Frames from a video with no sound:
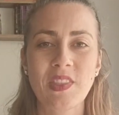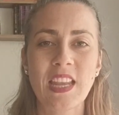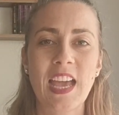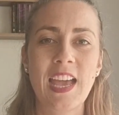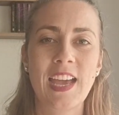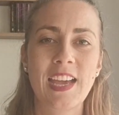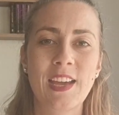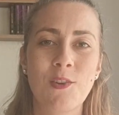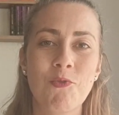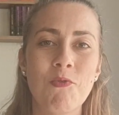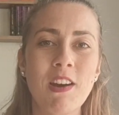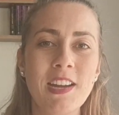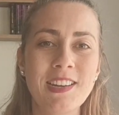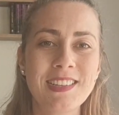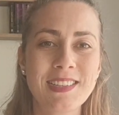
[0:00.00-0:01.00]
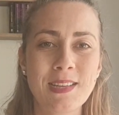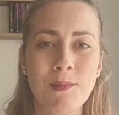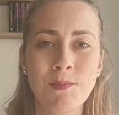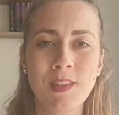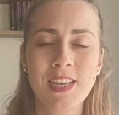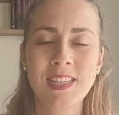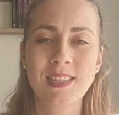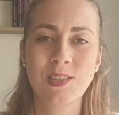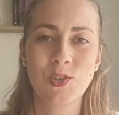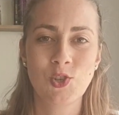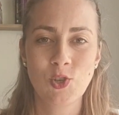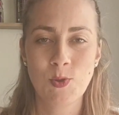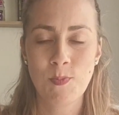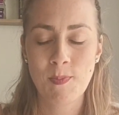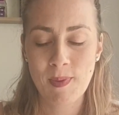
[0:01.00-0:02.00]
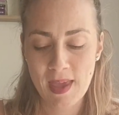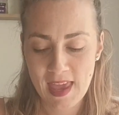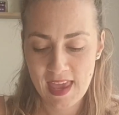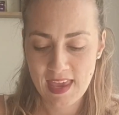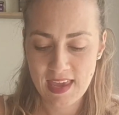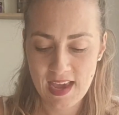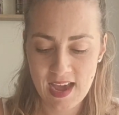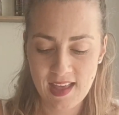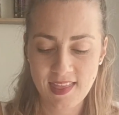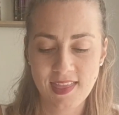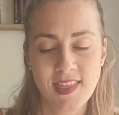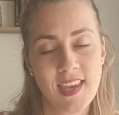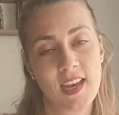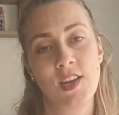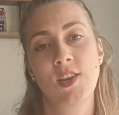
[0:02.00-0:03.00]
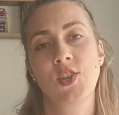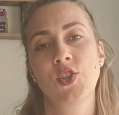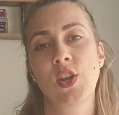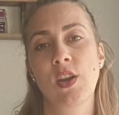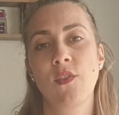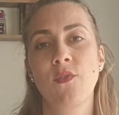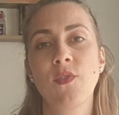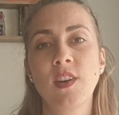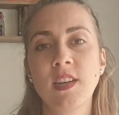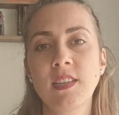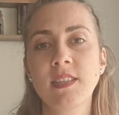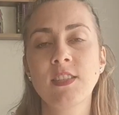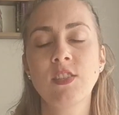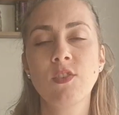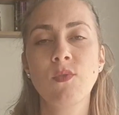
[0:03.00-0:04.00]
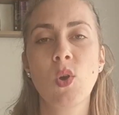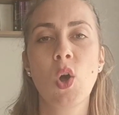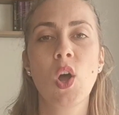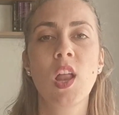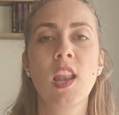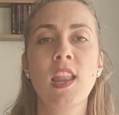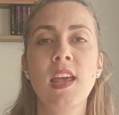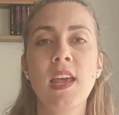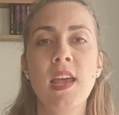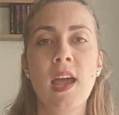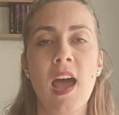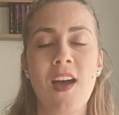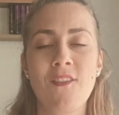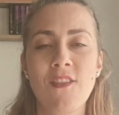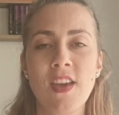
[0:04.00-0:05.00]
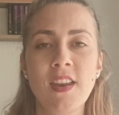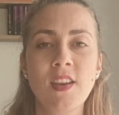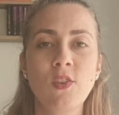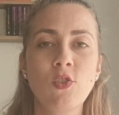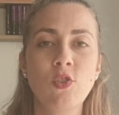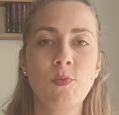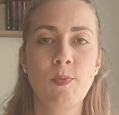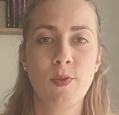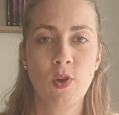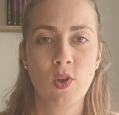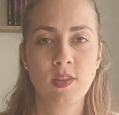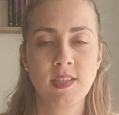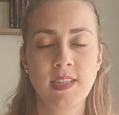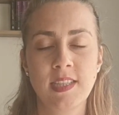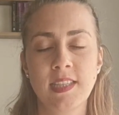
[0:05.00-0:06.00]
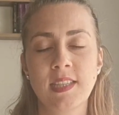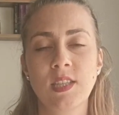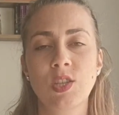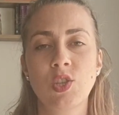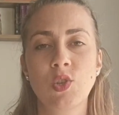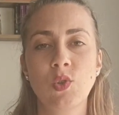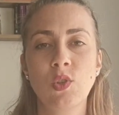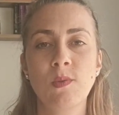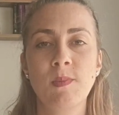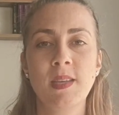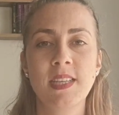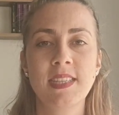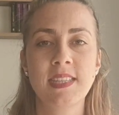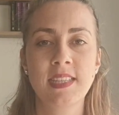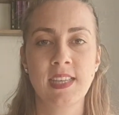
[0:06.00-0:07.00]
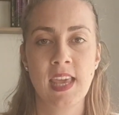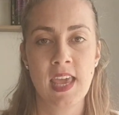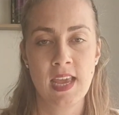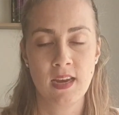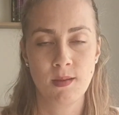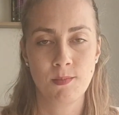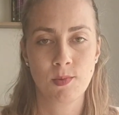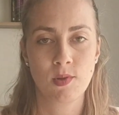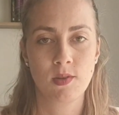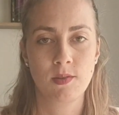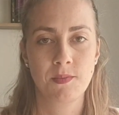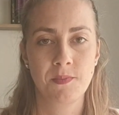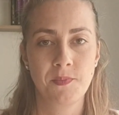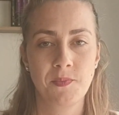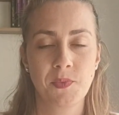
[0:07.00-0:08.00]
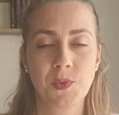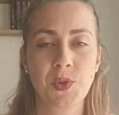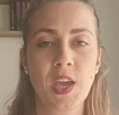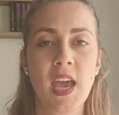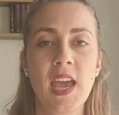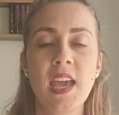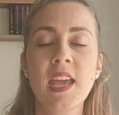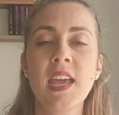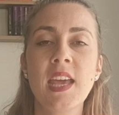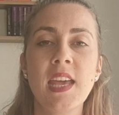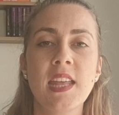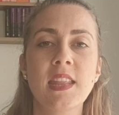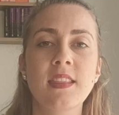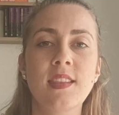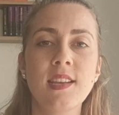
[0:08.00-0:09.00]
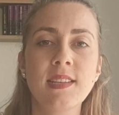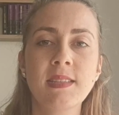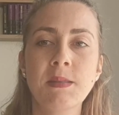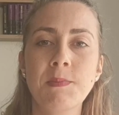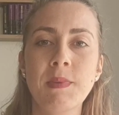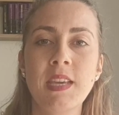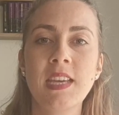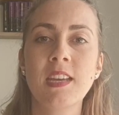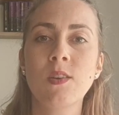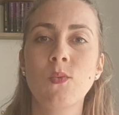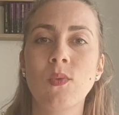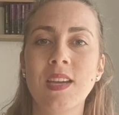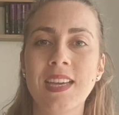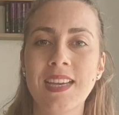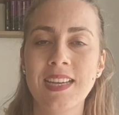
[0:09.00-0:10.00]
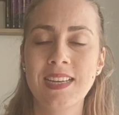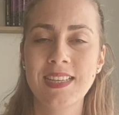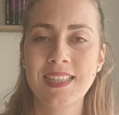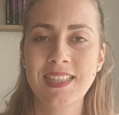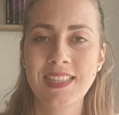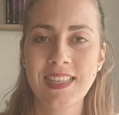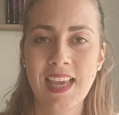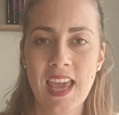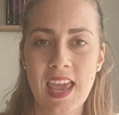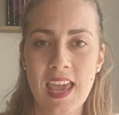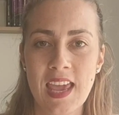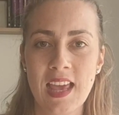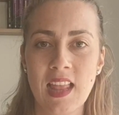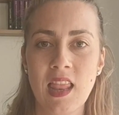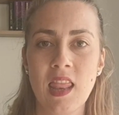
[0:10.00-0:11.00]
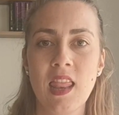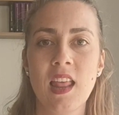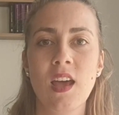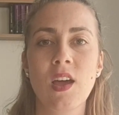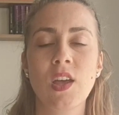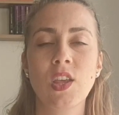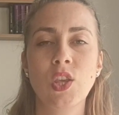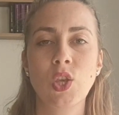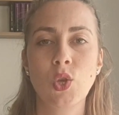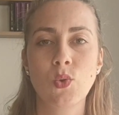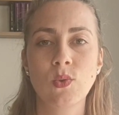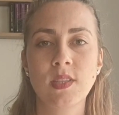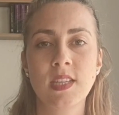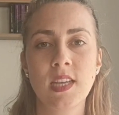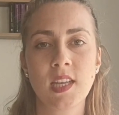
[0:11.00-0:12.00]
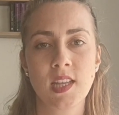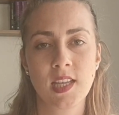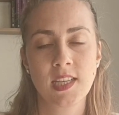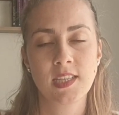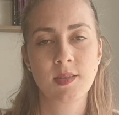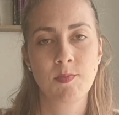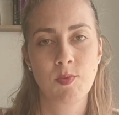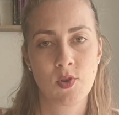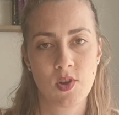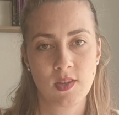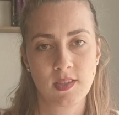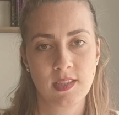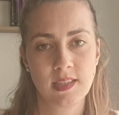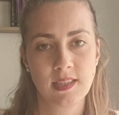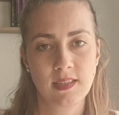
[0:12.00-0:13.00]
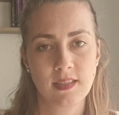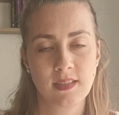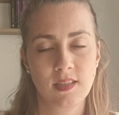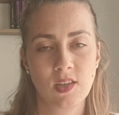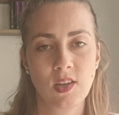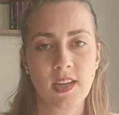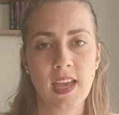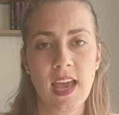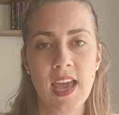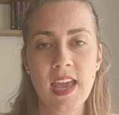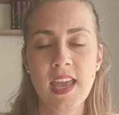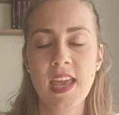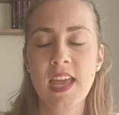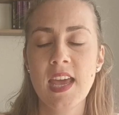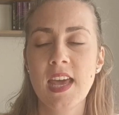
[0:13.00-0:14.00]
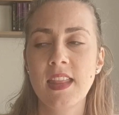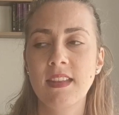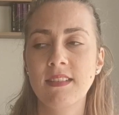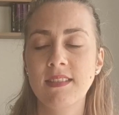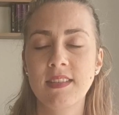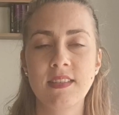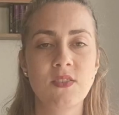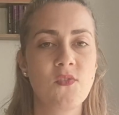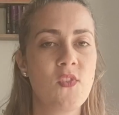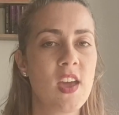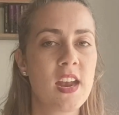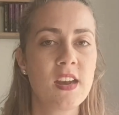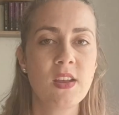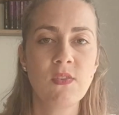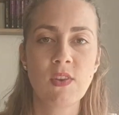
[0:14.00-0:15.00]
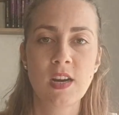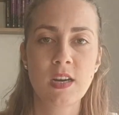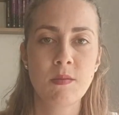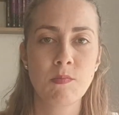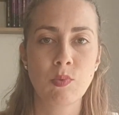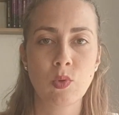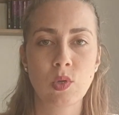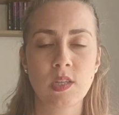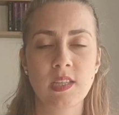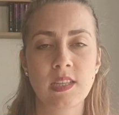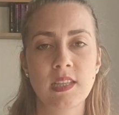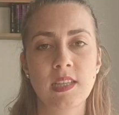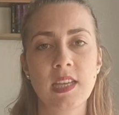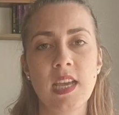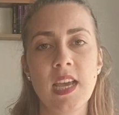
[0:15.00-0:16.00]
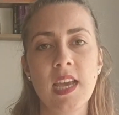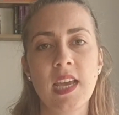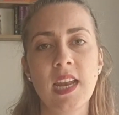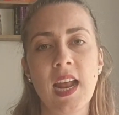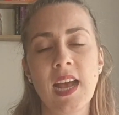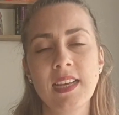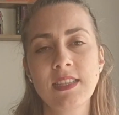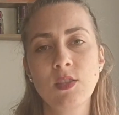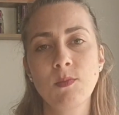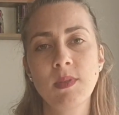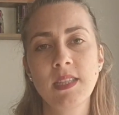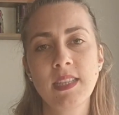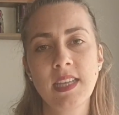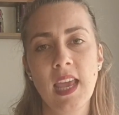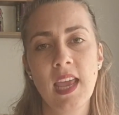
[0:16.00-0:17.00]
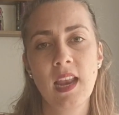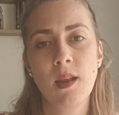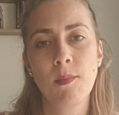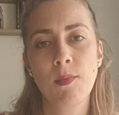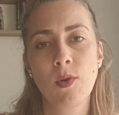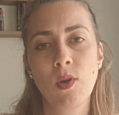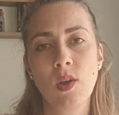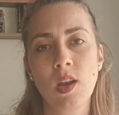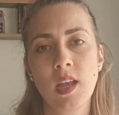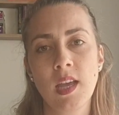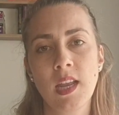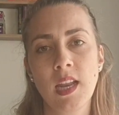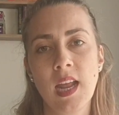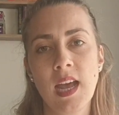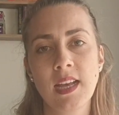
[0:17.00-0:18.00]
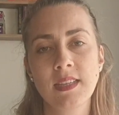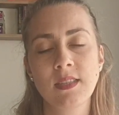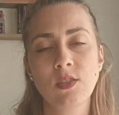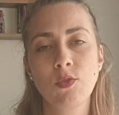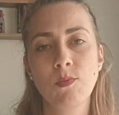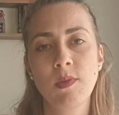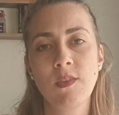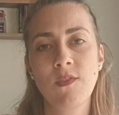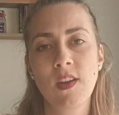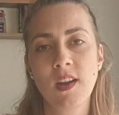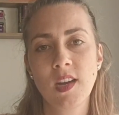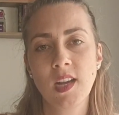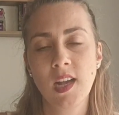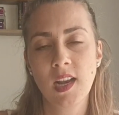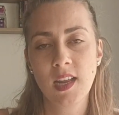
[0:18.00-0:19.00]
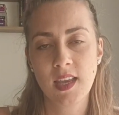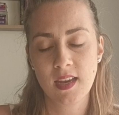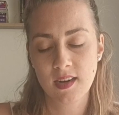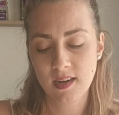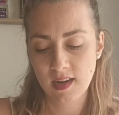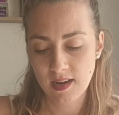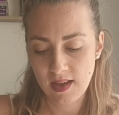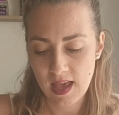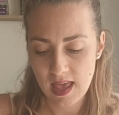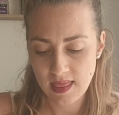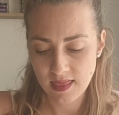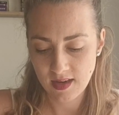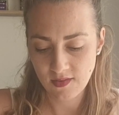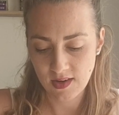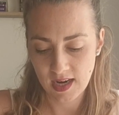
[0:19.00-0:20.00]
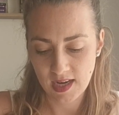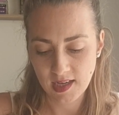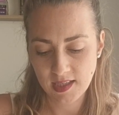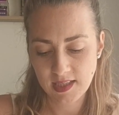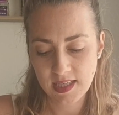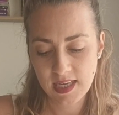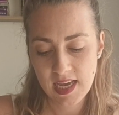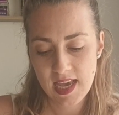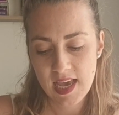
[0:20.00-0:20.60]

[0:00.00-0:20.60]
What are some things you should pay attention? First of all, a very good process should be scalable, okay? This means we can scale using this process, okay? This is very, very important. It has to be scalable, it has to be very clear and direct.